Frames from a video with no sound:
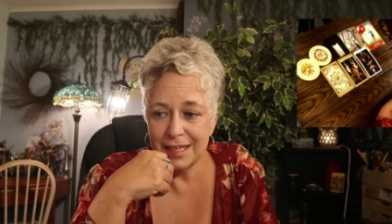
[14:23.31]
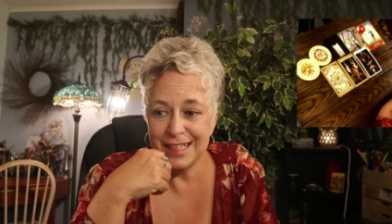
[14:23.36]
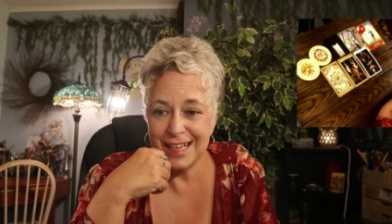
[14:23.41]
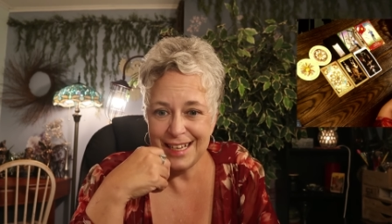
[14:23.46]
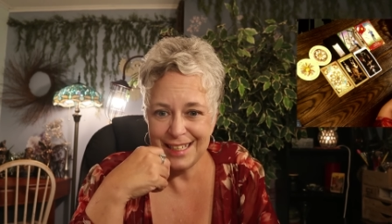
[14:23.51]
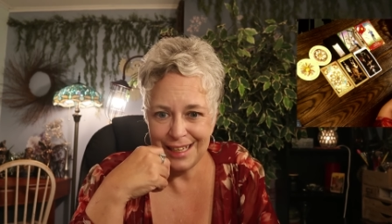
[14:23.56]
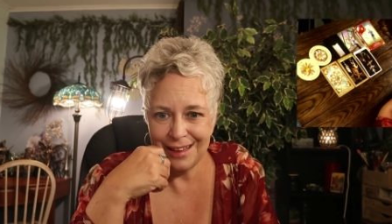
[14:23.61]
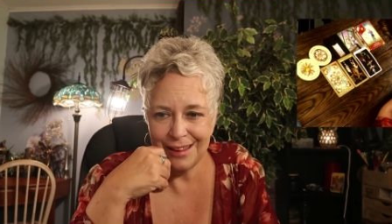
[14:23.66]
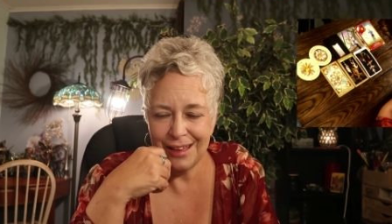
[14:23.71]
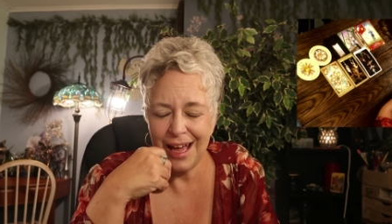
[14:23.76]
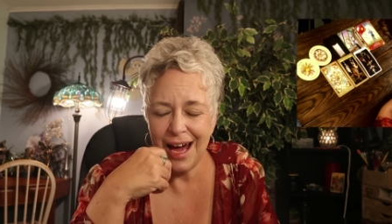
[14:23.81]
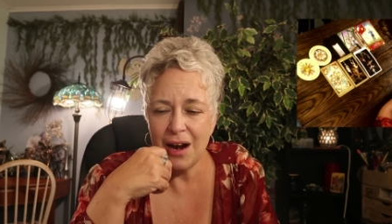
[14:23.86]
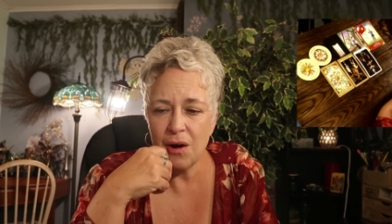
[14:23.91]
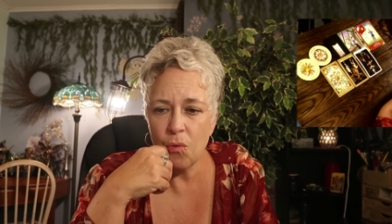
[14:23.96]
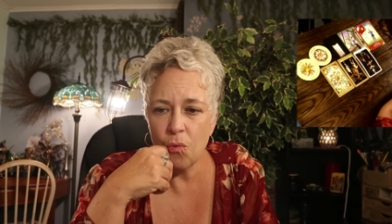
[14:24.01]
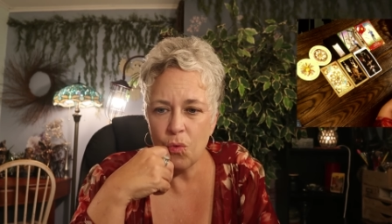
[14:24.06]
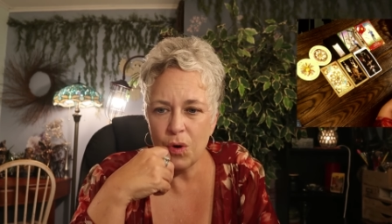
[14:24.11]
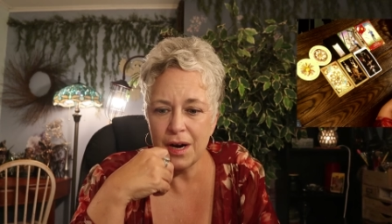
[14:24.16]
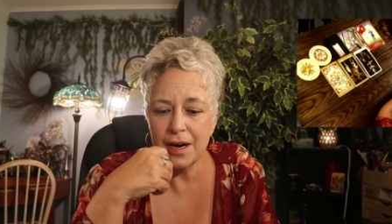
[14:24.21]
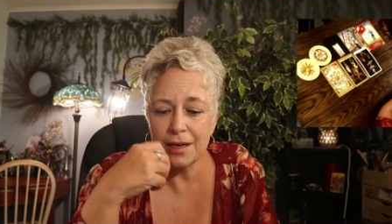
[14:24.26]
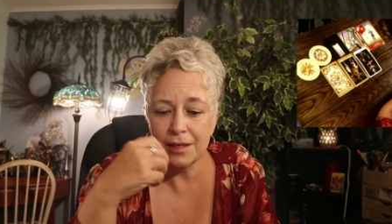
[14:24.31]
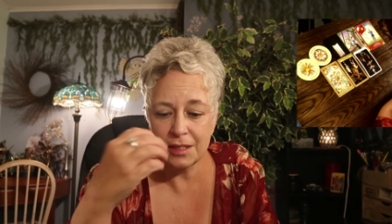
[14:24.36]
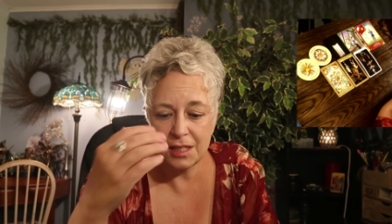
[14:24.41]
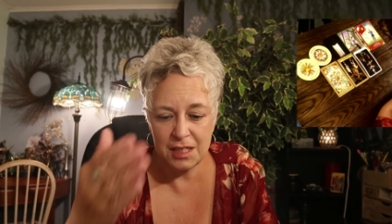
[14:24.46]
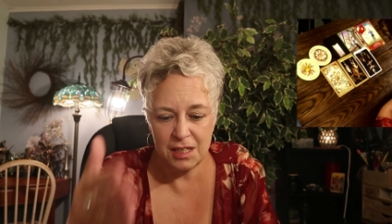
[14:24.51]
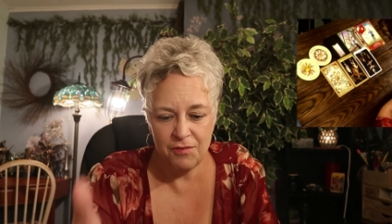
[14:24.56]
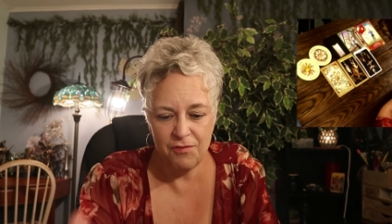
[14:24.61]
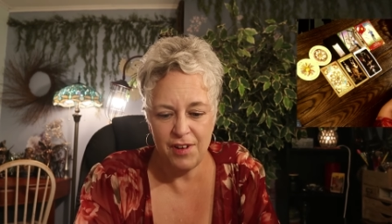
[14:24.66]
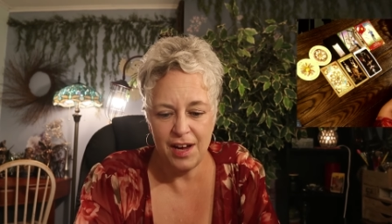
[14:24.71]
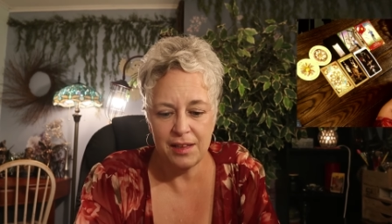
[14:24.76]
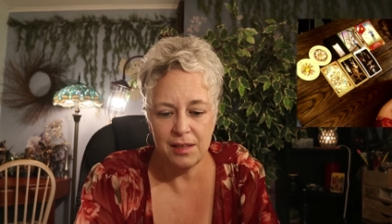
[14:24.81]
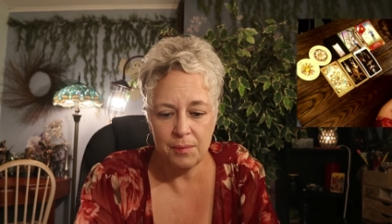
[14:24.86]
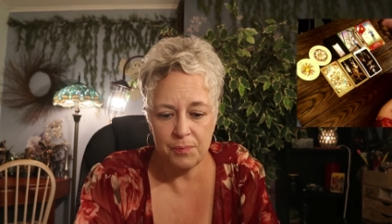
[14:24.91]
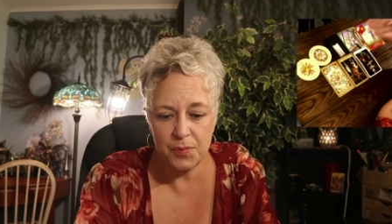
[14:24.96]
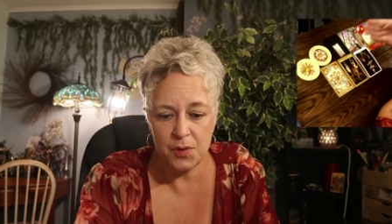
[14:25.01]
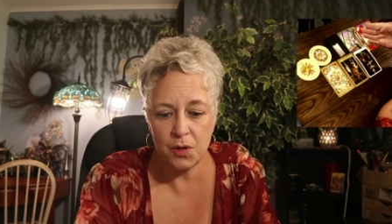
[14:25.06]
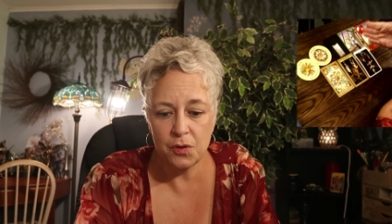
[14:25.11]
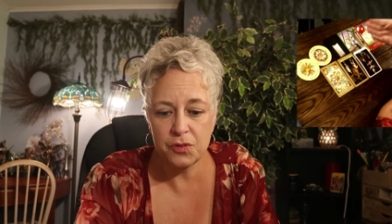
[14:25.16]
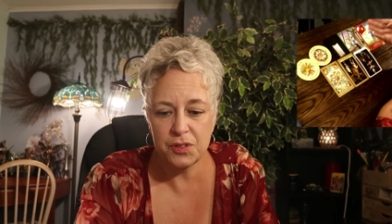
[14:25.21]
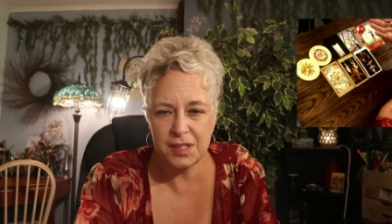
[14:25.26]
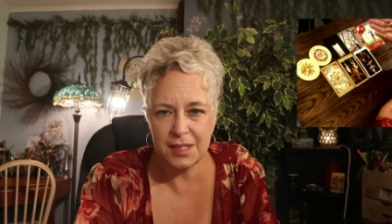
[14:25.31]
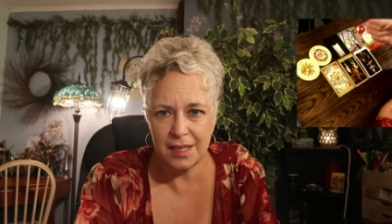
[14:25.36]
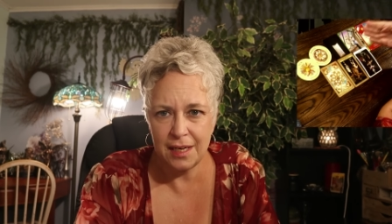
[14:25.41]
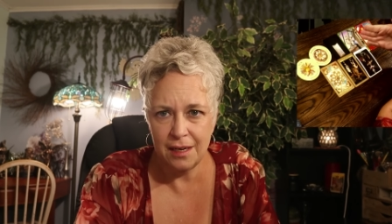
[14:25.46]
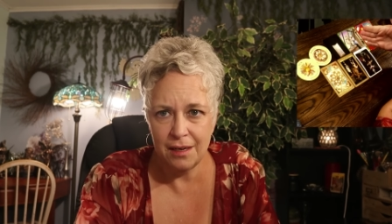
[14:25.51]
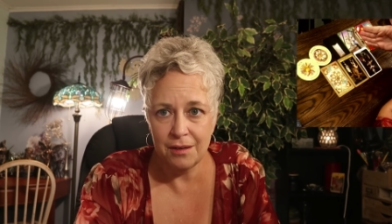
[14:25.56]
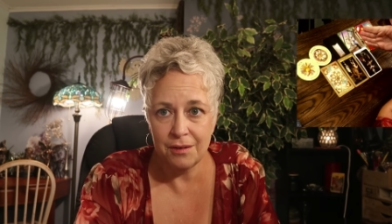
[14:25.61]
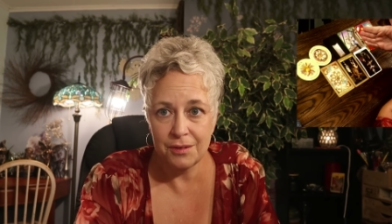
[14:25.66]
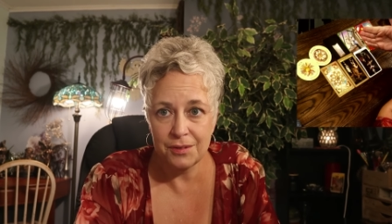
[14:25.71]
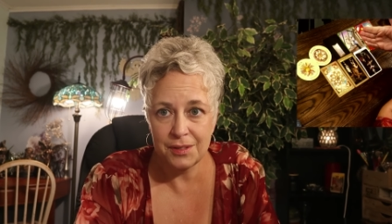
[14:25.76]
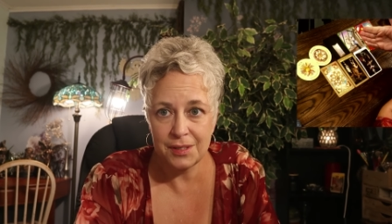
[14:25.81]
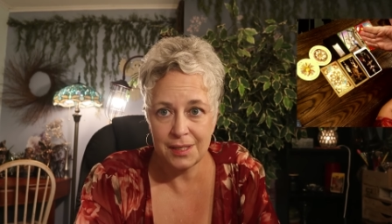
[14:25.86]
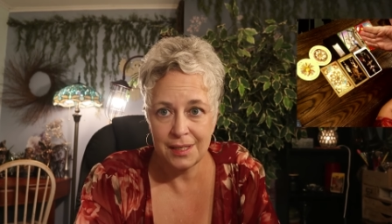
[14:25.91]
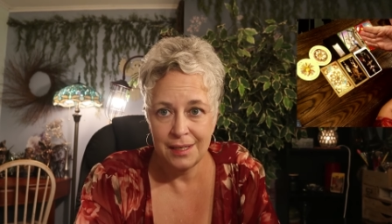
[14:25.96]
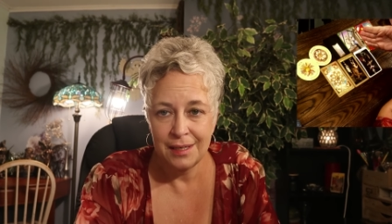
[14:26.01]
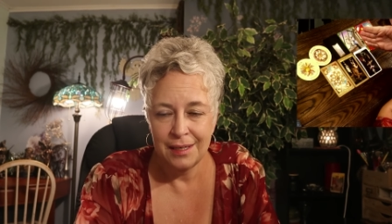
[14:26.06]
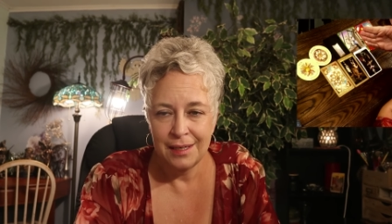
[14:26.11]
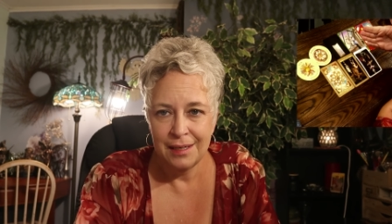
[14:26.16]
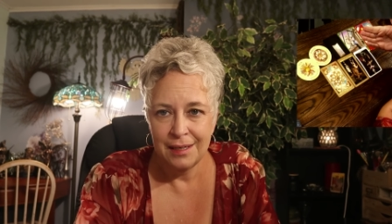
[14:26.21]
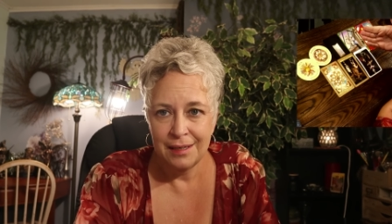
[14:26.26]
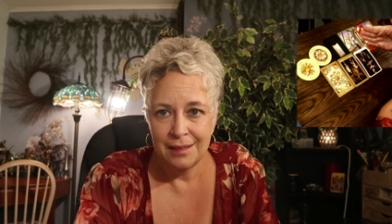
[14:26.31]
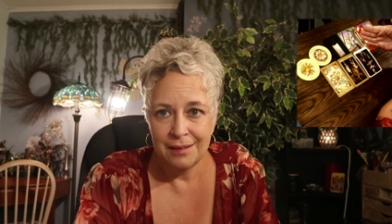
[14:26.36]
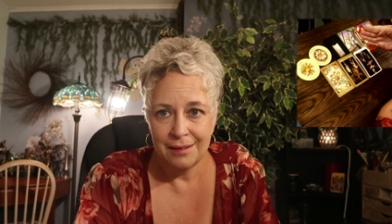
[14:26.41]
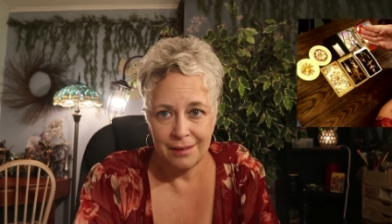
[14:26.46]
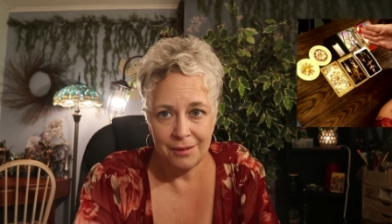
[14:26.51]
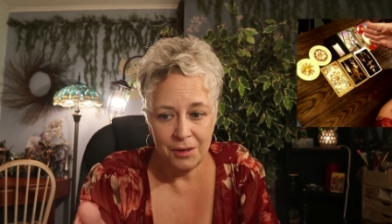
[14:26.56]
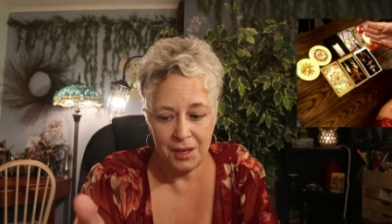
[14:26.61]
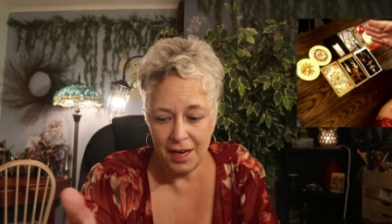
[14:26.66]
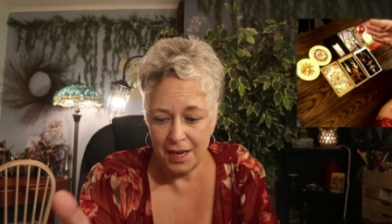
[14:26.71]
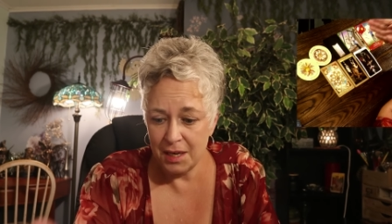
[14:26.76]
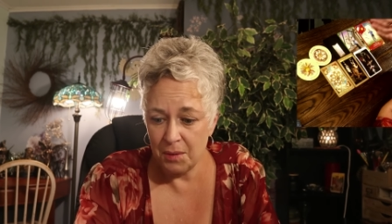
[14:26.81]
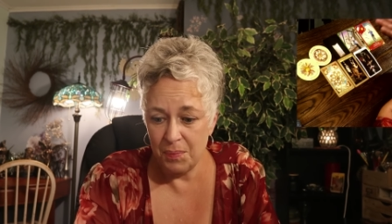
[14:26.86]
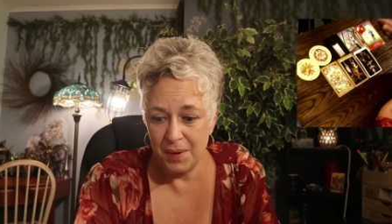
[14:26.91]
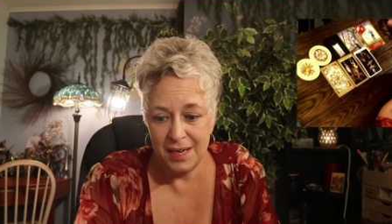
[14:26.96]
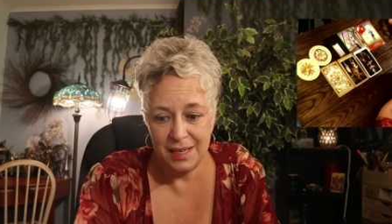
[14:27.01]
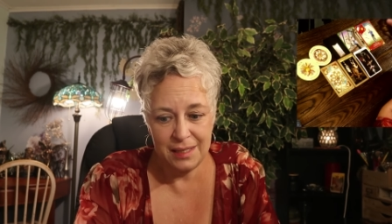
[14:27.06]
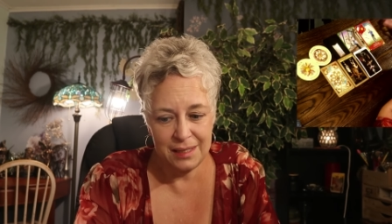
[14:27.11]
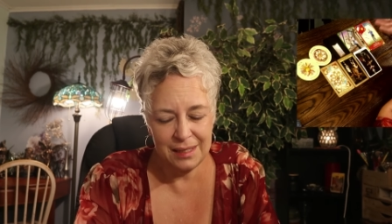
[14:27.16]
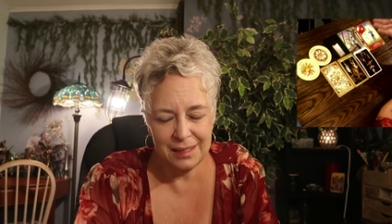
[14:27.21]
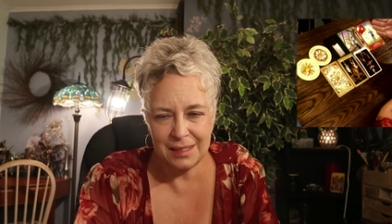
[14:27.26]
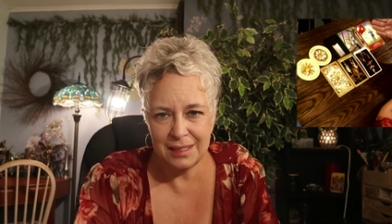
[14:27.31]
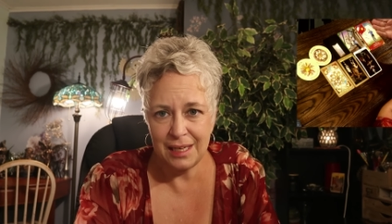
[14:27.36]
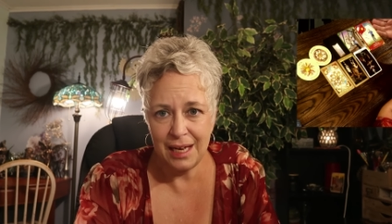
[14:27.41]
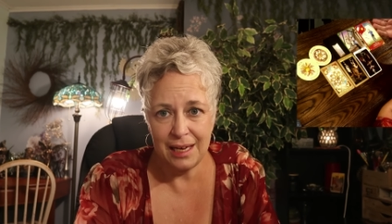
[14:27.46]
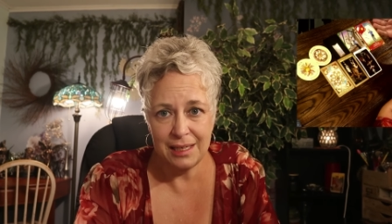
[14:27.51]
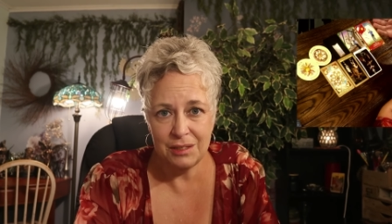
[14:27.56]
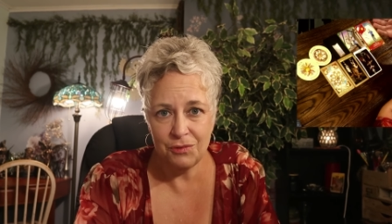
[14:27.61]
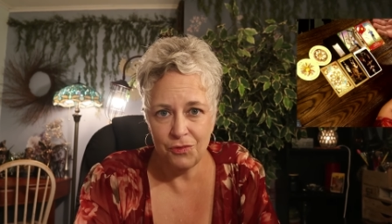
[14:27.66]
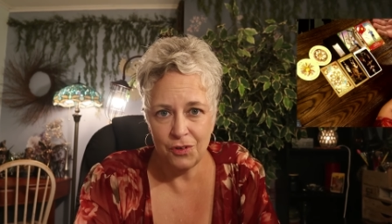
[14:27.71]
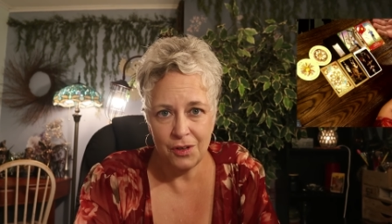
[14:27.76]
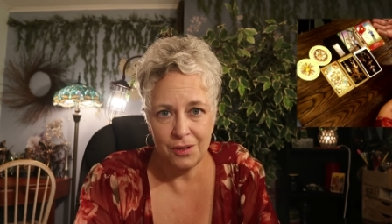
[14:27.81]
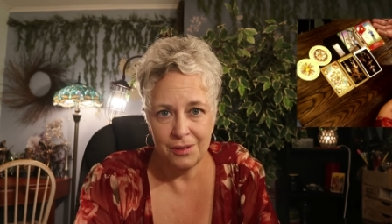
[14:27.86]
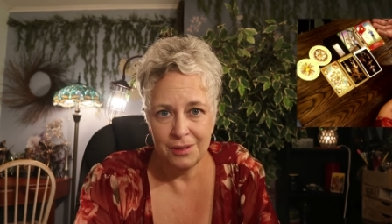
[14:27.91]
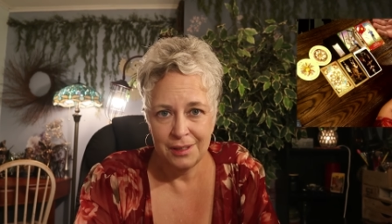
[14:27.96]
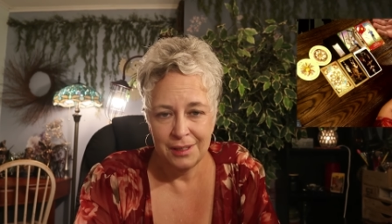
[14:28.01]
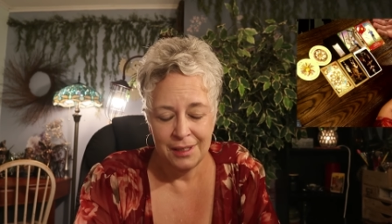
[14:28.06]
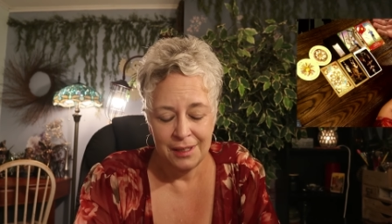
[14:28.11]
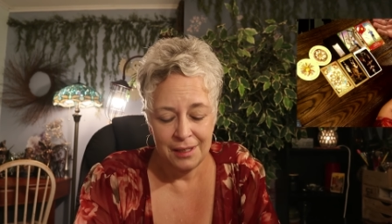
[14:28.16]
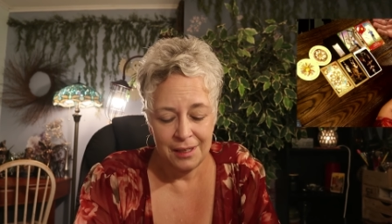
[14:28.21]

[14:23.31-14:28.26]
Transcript: It takes a lot of work to develop those skills, okay, to be successful.